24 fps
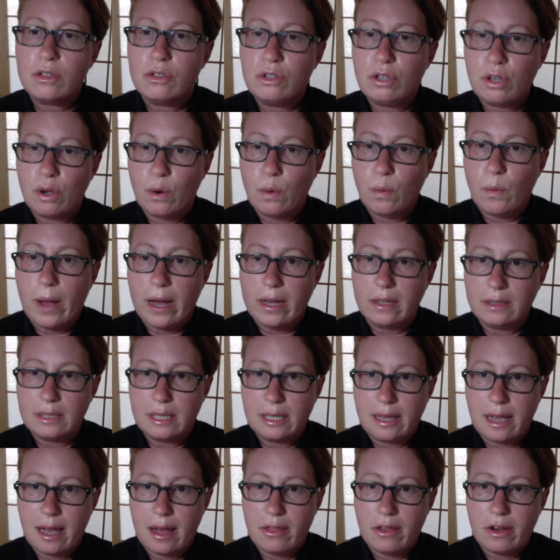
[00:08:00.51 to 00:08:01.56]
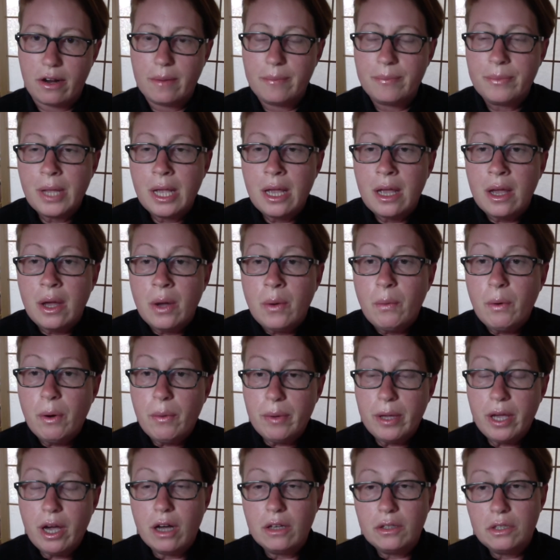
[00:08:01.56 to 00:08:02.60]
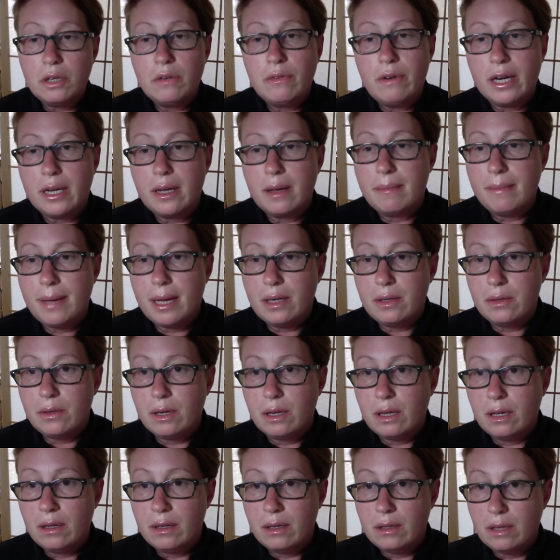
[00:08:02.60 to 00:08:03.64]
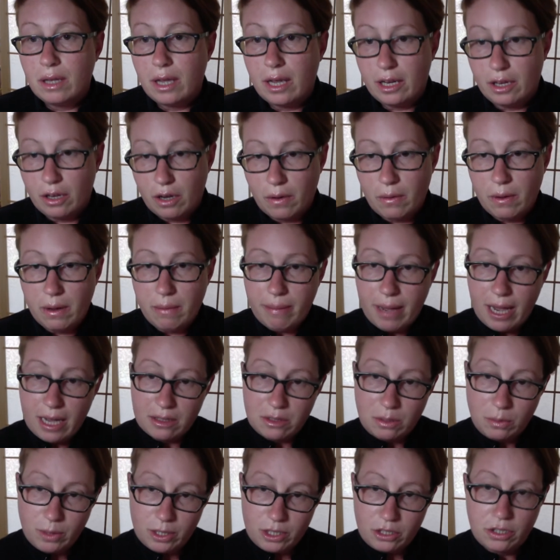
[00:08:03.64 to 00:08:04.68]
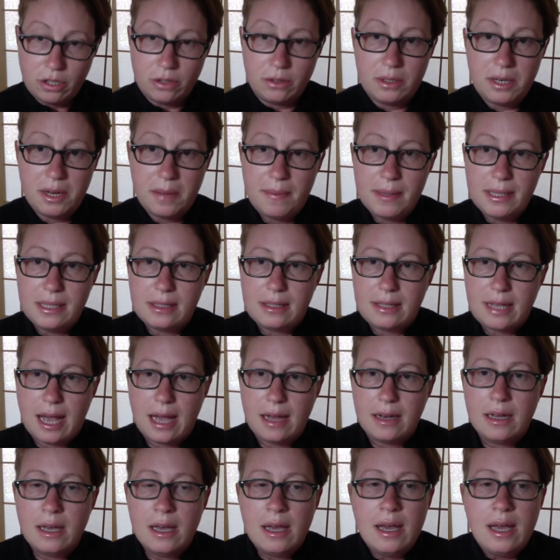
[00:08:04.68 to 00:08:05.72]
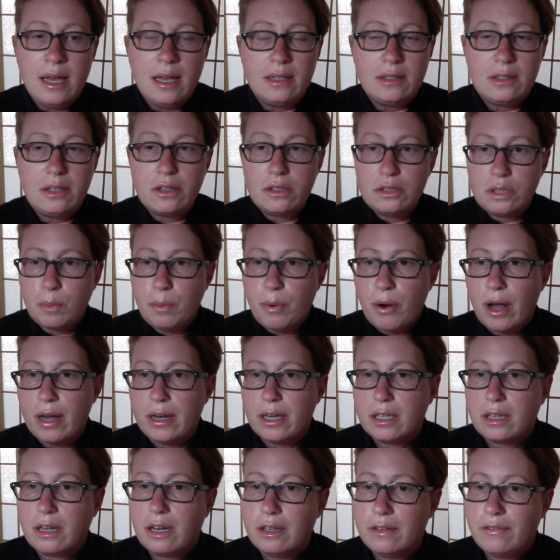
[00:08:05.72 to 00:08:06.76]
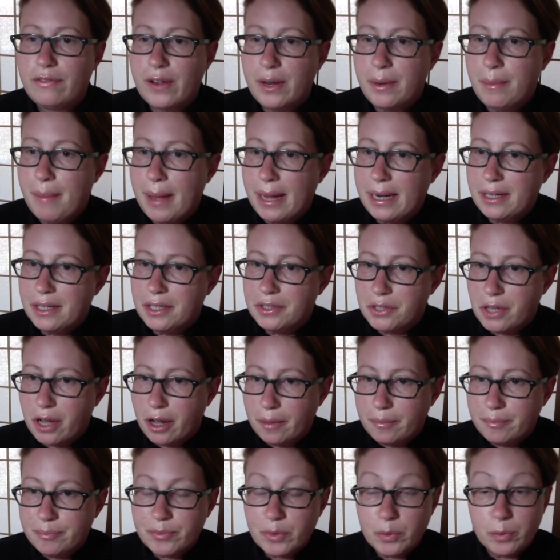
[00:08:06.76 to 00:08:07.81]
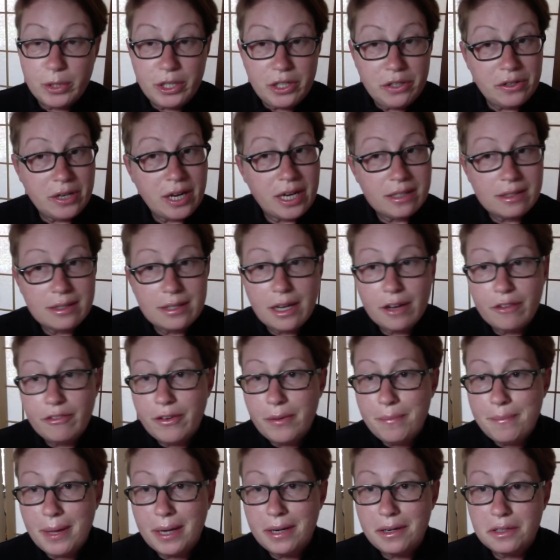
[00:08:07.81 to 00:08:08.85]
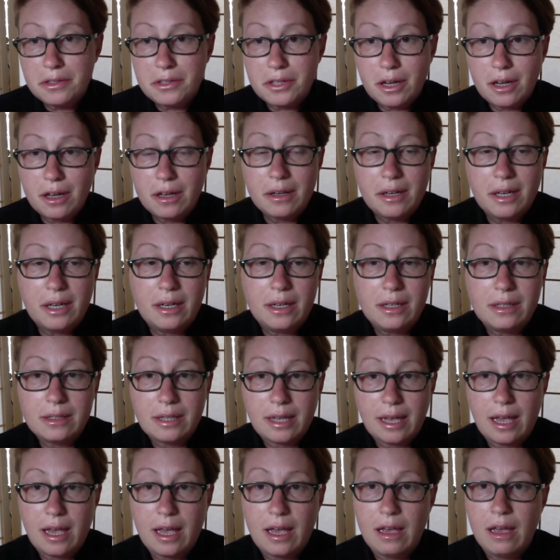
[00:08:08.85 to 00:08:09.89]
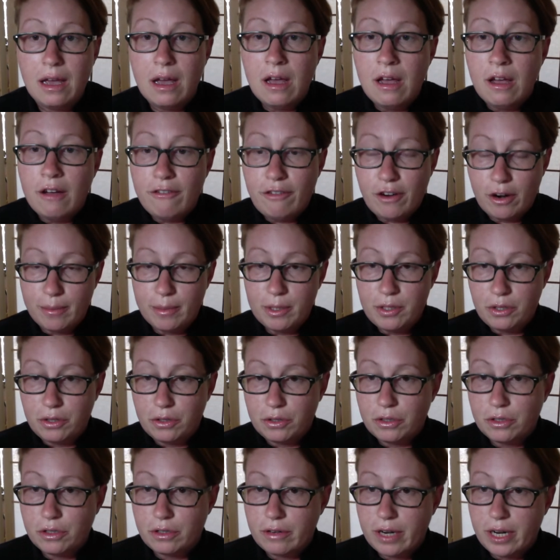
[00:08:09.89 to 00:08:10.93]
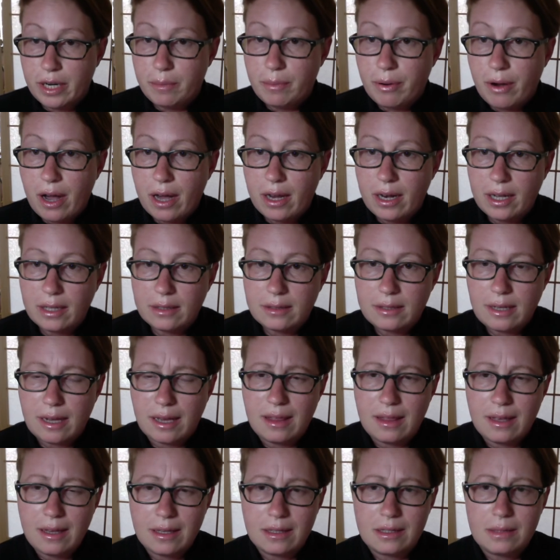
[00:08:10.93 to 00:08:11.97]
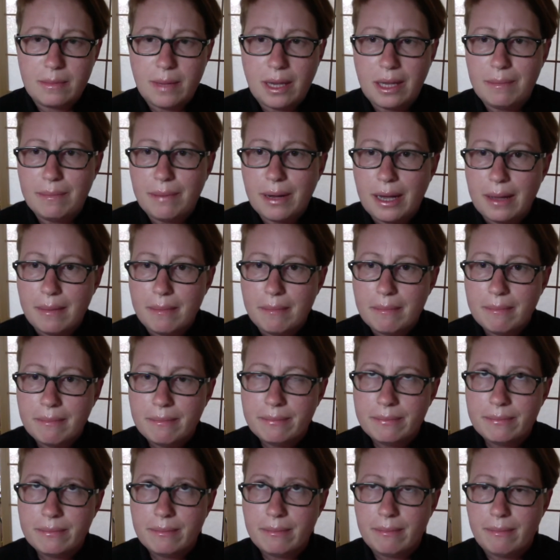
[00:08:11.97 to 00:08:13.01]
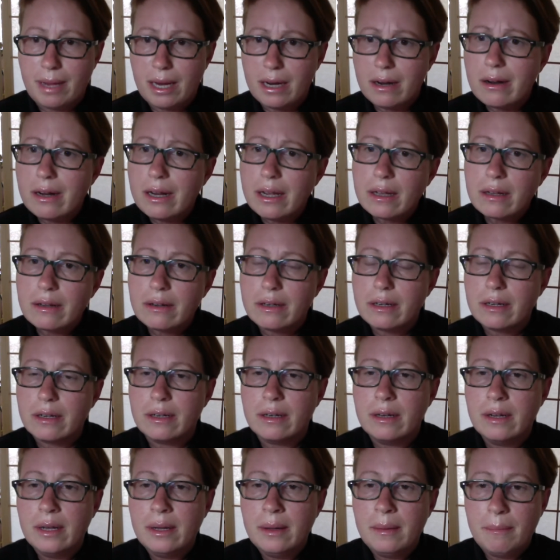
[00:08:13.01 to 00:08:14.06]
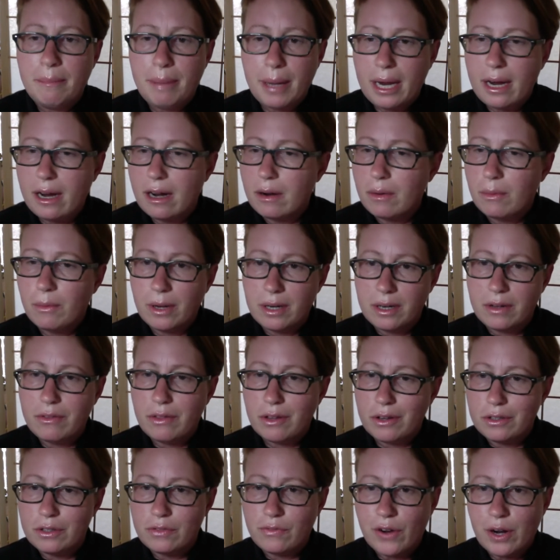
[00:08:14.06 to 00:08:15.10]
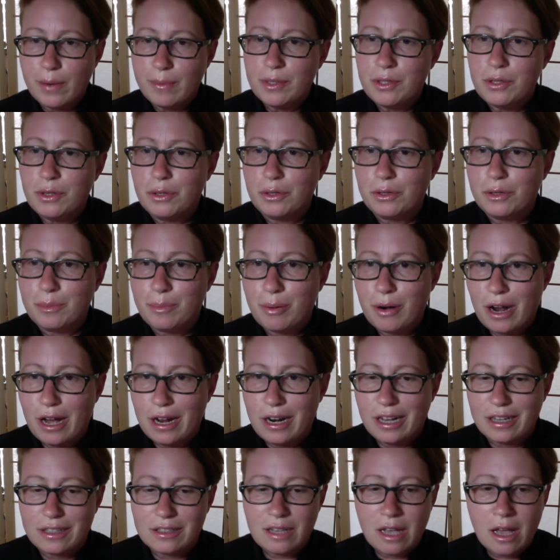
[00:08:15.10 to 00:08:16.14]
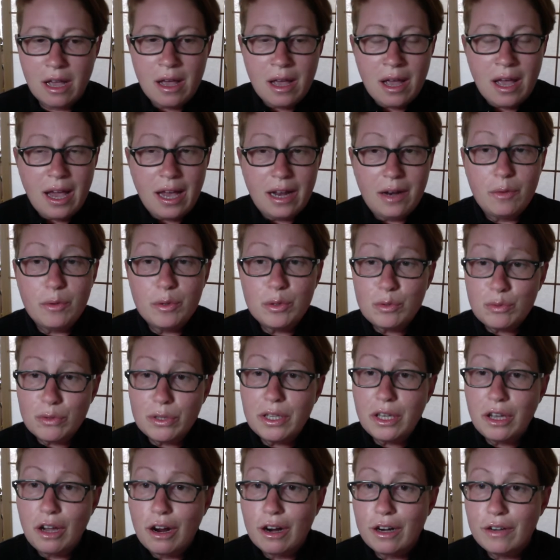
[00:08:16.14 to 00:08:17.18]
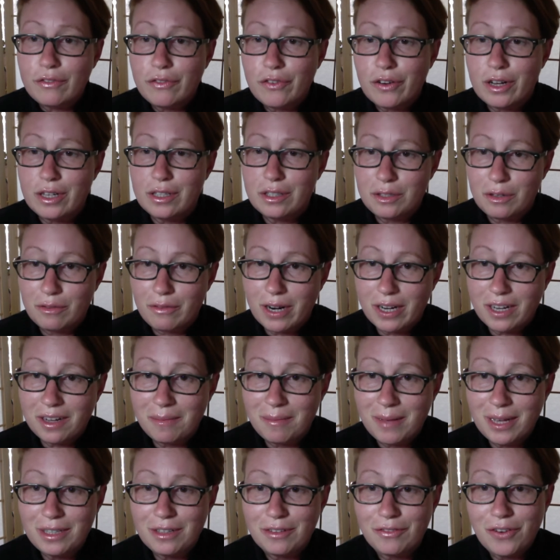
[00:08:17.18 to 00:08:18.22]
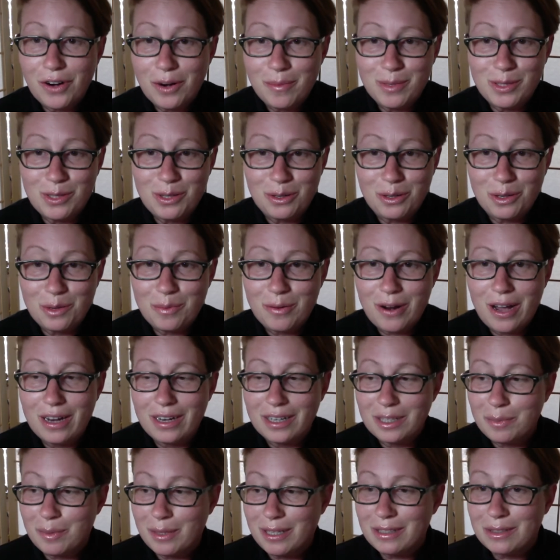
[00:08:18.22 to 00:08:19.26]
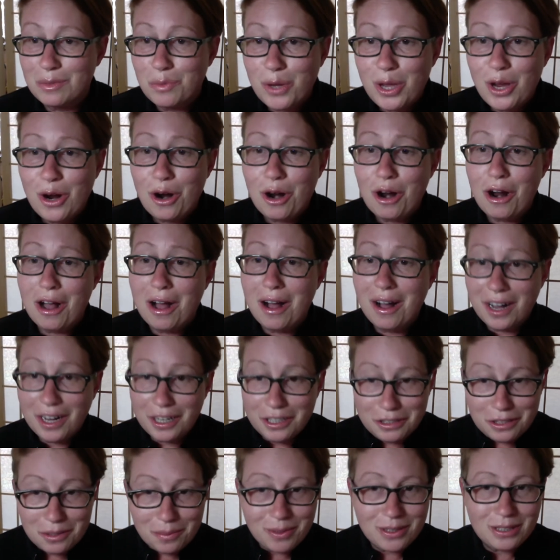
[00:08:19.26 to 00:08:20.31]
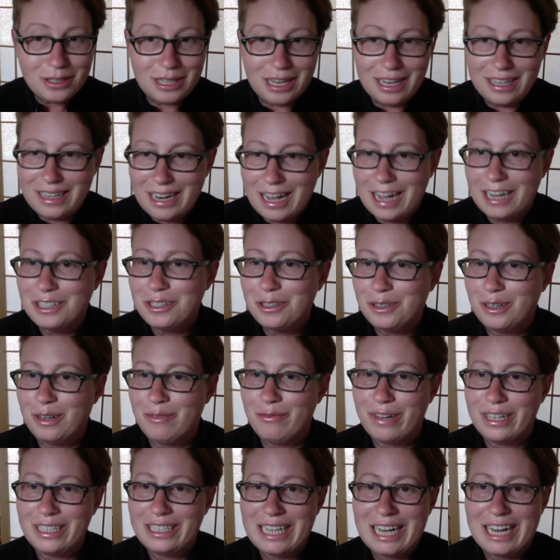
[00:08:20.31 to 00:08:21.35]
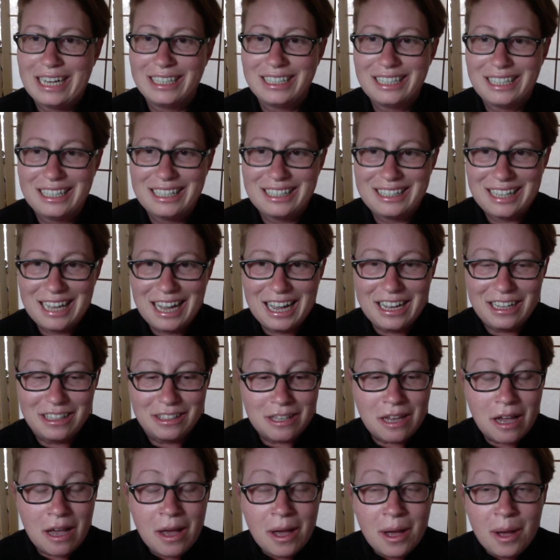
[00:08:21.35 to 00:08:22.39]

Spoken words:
so well together. What we also recommend in going back to what Joe Tippins said, is there's a product called Fenbendazole. We do not sell Fenbendazole. It is a pharmaceutical grade product. I think it's made by Merrick or Bayer, one of those pharmaceutical products. And it was really hard for us to recommend a pharmaceutical product because we are 100% natural at Vitality Science.